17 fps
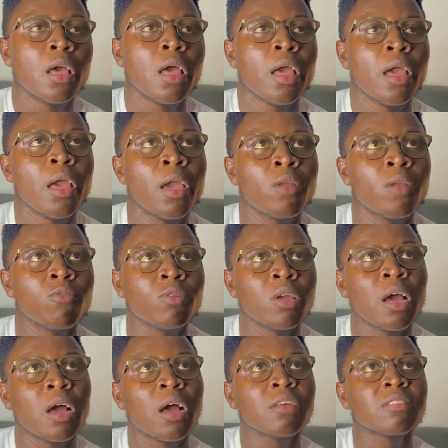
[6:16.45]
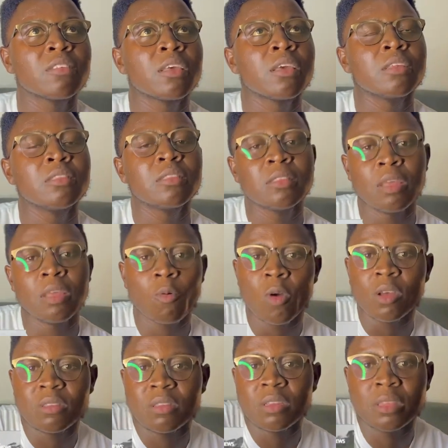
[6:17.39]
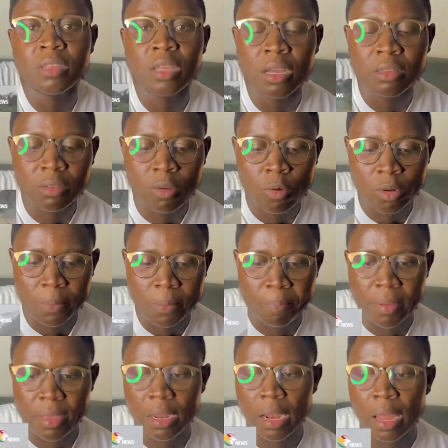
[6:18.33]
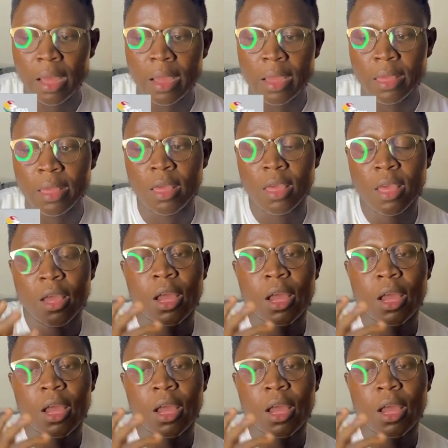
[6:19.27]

And we are asking the question that could it be like